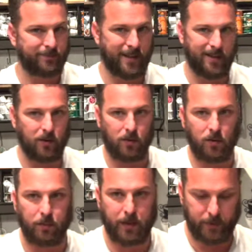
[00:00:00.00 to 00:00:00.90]
Can't go
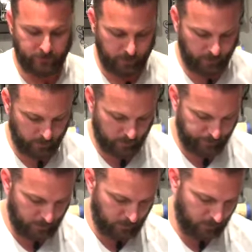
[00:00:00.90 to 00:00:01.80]
wrong with bacon, right?
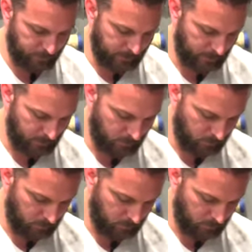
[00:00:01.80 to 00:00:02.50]
Especially with the potato.